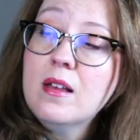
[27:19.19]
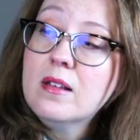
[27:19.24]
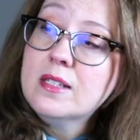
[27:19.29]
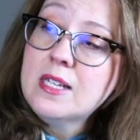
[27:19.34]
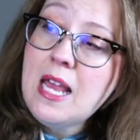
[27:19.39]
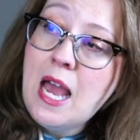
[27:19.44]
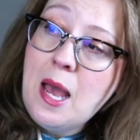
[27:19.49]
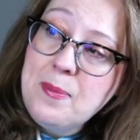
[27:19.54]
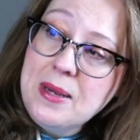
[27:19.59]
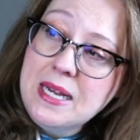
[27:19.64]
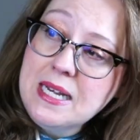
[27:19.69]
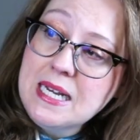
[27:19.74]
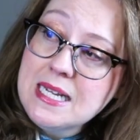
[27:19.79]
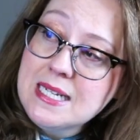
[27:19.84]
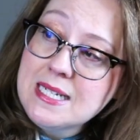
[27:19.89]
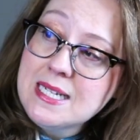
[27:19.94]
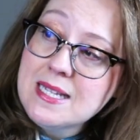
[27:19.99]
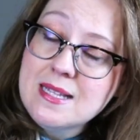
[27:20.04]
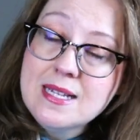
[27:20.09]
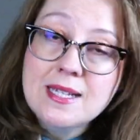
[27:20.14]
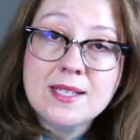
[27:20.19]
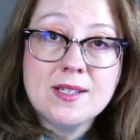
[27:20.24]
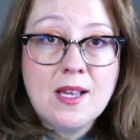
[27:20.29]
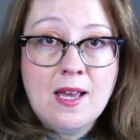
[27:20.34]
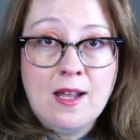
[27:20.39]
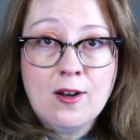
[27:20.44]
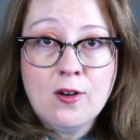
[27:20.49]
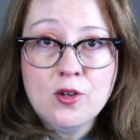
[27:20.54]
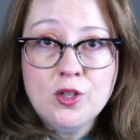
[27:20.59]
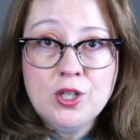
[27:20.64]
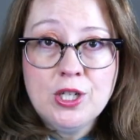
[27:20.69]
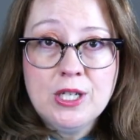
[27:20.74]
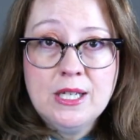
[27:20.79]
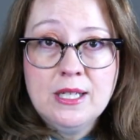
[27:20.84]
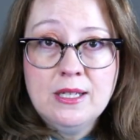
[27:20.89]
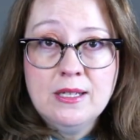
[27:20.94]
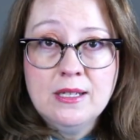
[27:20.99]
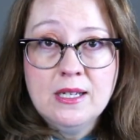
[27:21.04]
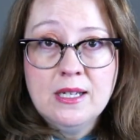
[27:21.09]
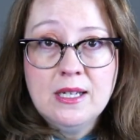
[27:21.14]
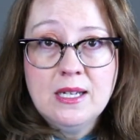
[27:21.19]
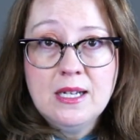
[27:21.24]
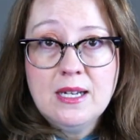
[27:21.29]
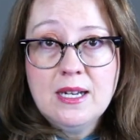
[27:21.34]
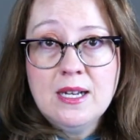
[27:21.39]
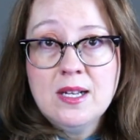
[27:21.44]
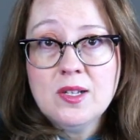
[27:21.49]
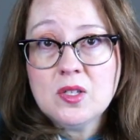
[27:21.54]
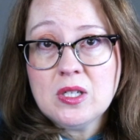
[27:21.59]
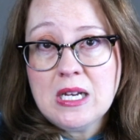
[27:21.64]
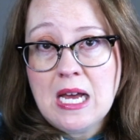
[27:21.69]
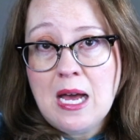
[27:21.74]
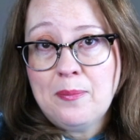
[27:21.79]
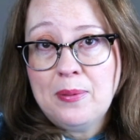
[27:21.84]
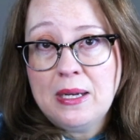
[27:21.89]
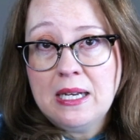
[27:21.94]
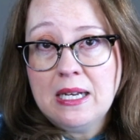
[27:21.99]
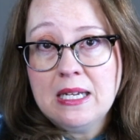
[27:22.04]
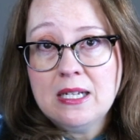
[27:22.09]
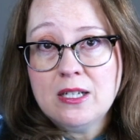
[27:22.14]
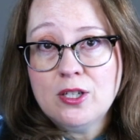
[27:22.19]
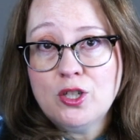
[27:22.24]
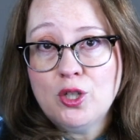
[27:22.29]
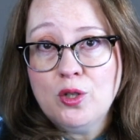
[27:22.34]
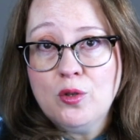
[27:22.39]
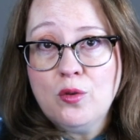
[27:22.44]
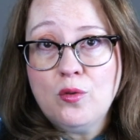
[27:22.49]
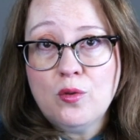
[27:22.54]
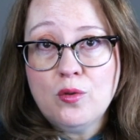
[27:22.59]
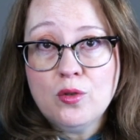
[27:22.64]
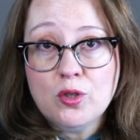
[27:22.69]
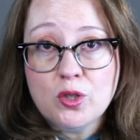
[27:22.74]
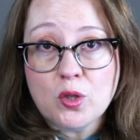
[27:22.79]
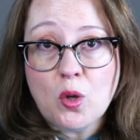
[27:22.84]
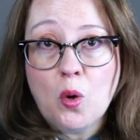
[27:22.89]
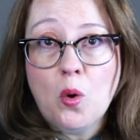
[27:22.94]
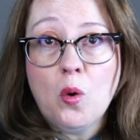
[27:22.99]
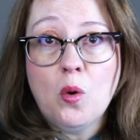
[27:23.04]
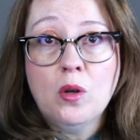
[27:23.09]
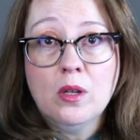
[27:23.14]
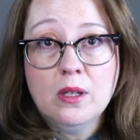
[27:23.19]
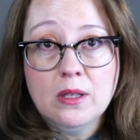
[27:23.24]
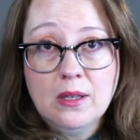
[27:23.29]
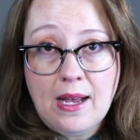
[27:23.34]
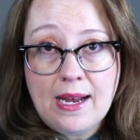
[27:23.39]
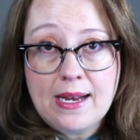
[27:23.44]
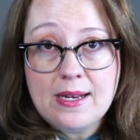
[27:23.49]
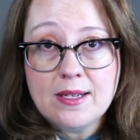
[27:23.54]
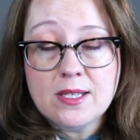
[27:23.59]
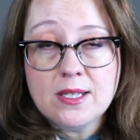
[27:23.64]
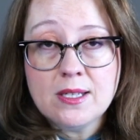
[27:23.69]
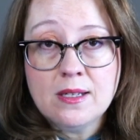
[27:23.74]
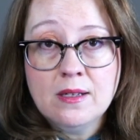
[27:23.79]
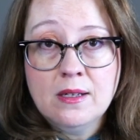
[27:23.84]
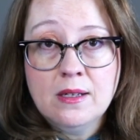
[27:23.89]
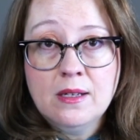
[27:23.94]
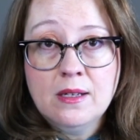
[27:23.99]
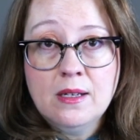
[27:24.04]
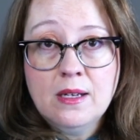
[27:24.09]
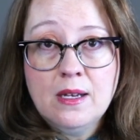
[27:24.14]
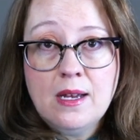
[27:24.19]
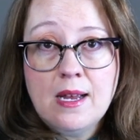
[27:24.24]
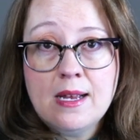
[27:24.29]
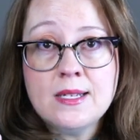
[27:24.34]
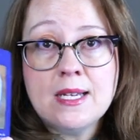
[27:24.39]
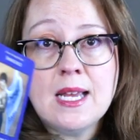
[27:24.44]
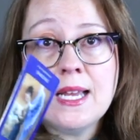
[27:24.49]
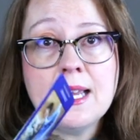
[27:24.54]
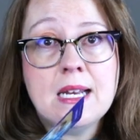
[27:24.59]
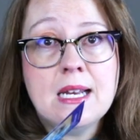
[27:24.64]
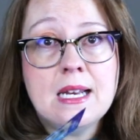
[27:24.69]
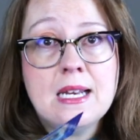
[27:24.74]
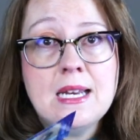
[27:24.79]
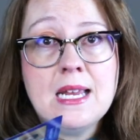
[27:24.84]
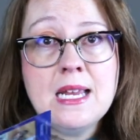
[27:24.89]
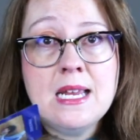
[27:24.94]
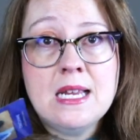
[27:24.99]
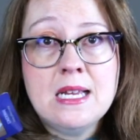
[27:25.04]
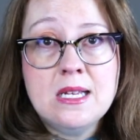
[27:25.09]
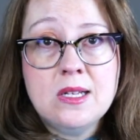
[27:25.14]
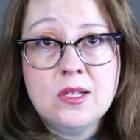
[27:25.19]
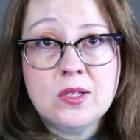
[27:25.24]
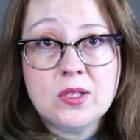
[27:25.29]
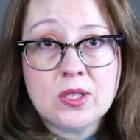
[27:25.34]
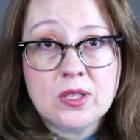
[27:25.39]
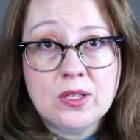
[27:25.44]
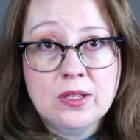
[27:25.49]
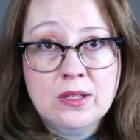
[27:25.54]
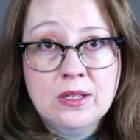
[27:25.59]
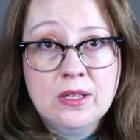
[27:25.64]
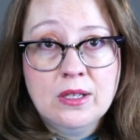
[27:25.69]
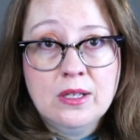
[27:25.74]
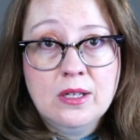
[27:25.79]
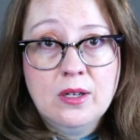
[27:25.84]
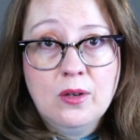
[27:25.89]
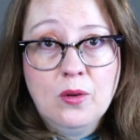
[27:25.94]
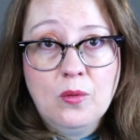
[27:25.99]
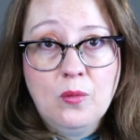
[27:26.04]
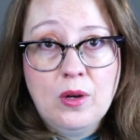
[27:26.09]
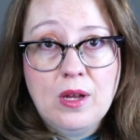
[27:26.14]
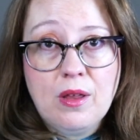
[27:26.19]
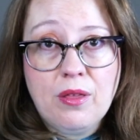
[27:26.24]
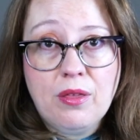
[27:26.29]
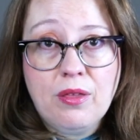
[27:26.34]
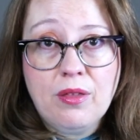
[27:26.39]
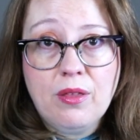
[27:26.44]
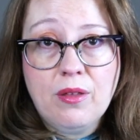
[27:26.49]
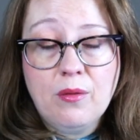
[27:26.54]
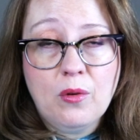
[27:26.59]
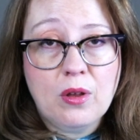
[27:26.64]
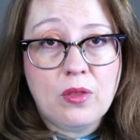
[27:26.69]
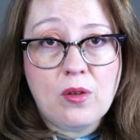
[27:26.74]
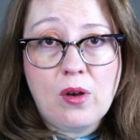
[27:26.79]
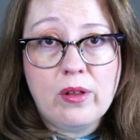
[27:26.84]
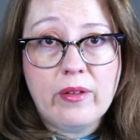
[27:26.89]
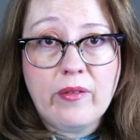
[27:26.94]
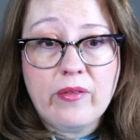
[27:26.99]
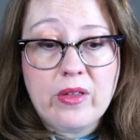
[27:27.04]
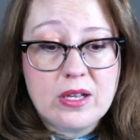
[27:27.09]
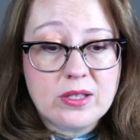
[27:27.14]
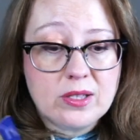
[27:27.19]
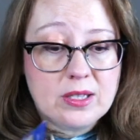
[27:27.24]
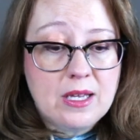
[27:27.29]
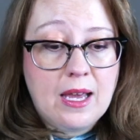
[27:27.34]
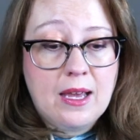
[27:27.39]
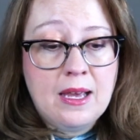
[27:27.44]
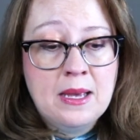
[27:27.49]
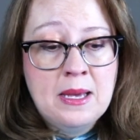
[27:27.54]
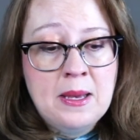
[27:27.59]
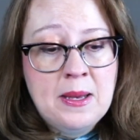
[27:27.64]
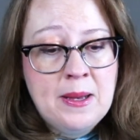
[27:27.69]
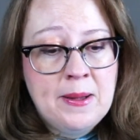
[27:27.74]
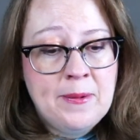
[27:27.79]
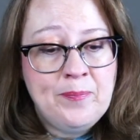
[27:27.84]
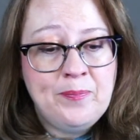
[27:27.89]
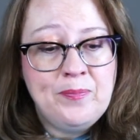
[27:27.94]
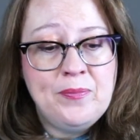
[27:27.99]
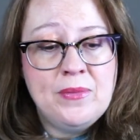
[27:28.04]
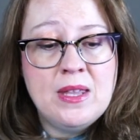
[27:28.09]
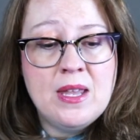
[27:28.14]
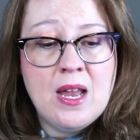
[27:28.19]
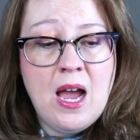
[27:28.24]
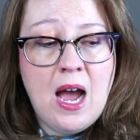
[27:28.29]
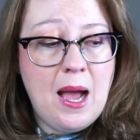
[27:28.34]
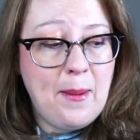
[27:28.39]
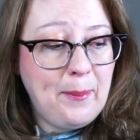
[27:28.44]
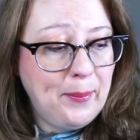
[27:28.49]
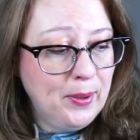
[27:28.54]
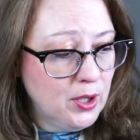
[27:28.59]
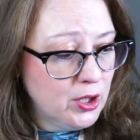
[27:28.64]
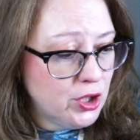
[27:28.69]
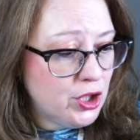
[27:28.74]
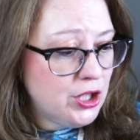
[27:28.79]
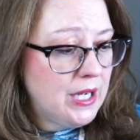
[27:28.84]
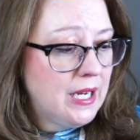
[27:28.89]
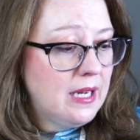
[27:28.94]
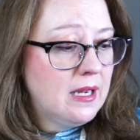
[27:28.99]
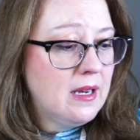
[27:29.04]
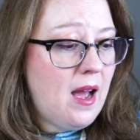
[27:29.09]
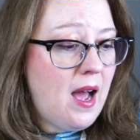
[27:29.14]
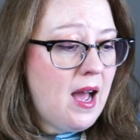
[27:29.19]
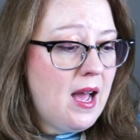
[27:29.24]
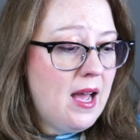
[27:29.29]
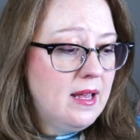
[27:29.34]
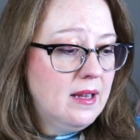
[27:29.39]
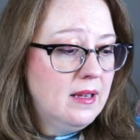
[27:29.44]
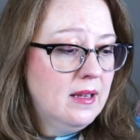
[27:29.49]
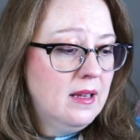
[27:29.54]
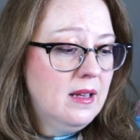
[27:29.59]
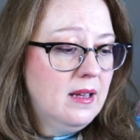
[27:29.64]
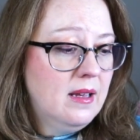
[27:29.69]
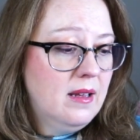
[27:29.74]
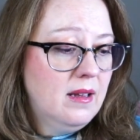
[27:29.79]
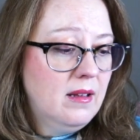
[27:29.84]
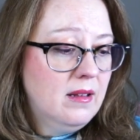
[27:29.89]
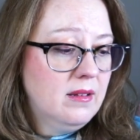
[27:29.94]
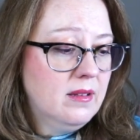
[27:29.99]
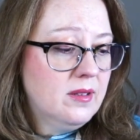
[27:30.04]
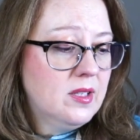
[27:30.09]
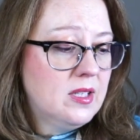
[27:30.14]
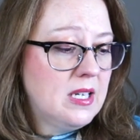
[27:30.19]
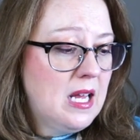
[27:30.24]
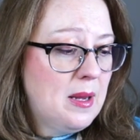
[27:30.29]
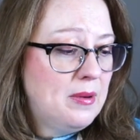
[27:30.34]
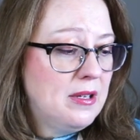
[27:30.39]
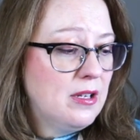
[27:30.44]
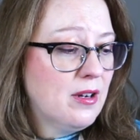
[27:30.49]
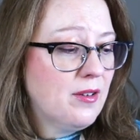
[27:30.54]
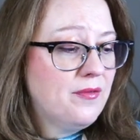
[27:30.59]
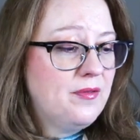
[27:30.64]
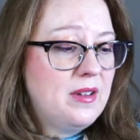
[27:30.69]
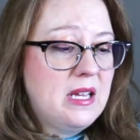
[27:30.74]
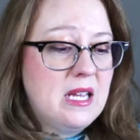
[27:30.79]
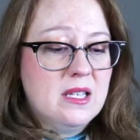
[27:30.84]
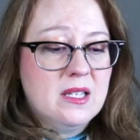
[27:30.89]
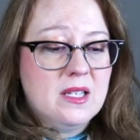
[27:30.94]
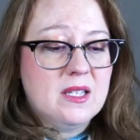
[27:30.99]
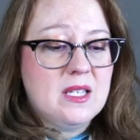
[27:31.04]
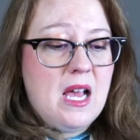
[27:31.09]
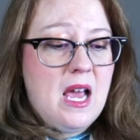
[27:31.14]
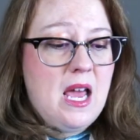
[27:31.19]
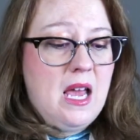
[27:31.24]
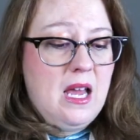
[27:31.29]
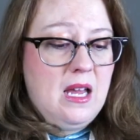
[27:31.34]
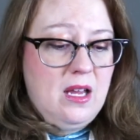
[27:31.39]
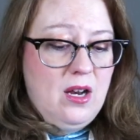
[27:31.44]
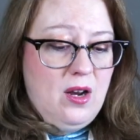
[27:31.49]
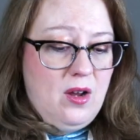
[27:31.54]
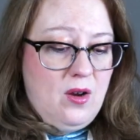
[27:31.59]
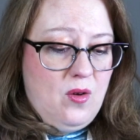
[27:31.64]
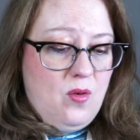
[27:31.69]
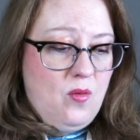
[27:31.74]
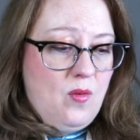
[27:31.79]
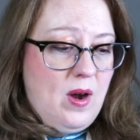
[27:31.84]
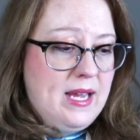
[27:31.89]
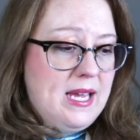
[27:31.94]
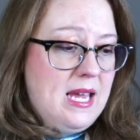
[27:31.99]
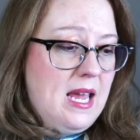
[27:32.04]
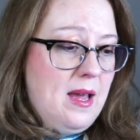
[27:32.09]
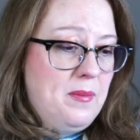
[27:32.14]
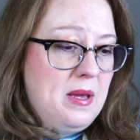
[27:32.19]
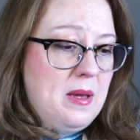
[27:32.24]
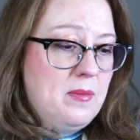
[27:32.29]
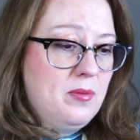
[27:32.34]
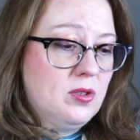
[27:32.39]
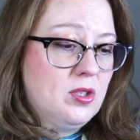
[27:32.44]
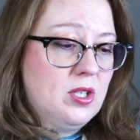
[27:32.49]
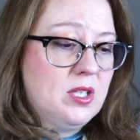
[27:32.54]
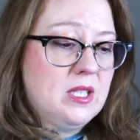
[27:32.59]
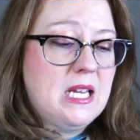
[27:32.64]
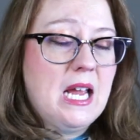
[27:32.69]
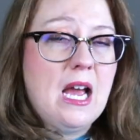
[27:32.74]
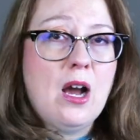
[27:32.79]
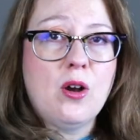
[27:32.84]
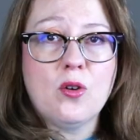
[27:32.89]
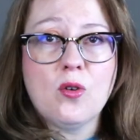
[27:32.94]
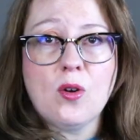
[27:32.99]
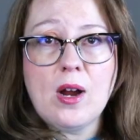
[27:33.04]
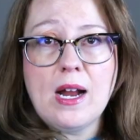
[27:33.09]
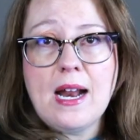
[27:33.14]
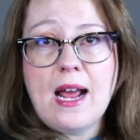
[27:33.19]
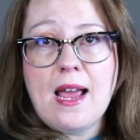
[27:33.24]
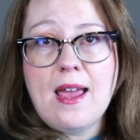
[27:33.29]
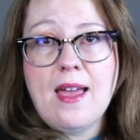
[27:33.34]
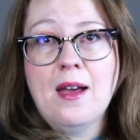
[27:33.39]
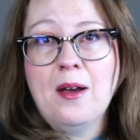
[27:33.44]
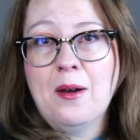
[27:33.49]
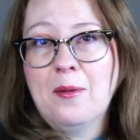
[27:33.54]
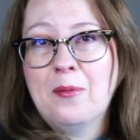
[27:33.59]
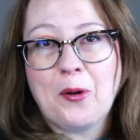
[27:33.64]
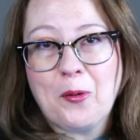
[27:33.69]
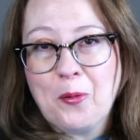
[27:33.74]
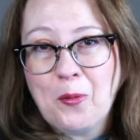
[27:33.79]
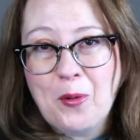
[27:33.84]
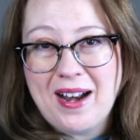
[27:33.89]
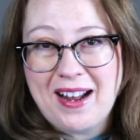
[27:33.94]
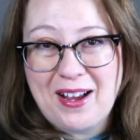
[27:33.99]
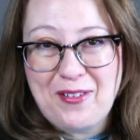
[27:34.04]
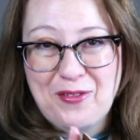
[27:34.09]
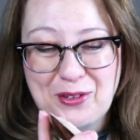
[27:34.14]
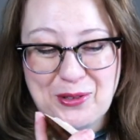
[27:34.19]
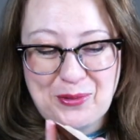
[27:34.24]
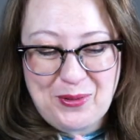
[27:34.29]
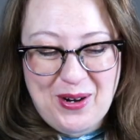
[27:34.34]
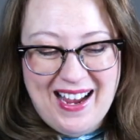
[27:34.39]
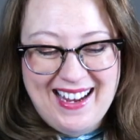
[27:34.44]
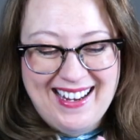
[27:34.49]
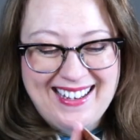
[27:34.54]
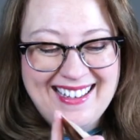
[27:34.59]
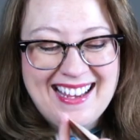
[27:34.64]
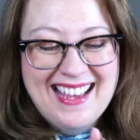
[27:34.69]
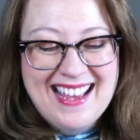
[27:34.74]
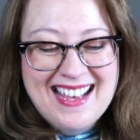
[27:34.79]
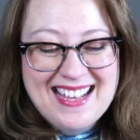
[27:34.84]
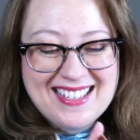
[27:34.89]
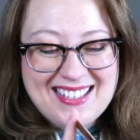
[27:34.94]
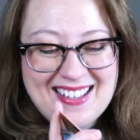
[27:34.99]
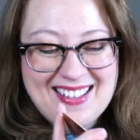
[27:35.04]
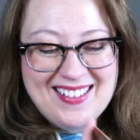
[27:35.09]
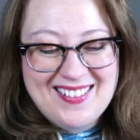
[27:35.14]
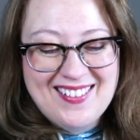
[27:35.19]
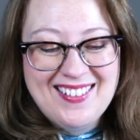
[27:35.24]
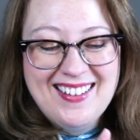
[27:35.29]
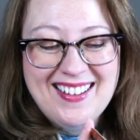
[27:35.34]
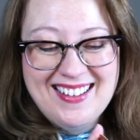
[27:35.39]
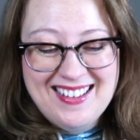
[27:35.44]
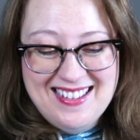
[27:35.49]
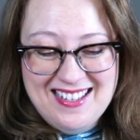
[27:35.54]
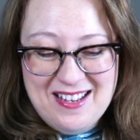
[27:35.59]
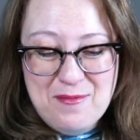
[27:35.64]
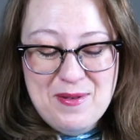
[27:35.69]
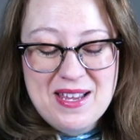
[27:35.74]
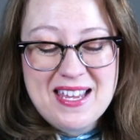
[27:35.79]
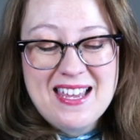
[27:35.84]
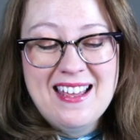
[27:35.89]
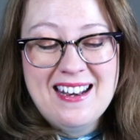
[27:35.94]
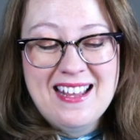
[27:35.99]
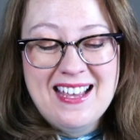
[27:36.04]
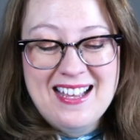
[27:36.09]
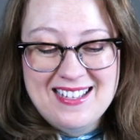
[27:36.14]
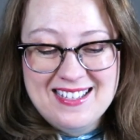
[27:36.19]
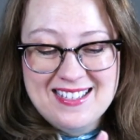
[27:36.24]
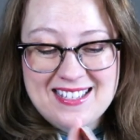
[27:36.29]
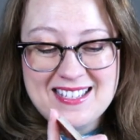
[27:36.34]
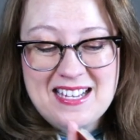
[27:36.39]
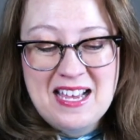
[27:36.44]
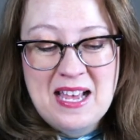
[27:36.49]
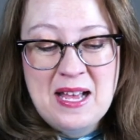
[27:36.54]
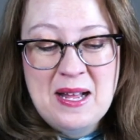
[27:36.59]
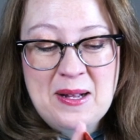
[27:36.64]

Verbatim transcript: Tapping into this energy is tapping into soul light and taking an ease with with all of this. Like not pushing, not stamping your feet and saying, you know, why can't people just see how great I am or whatever, right? So, new beginnings.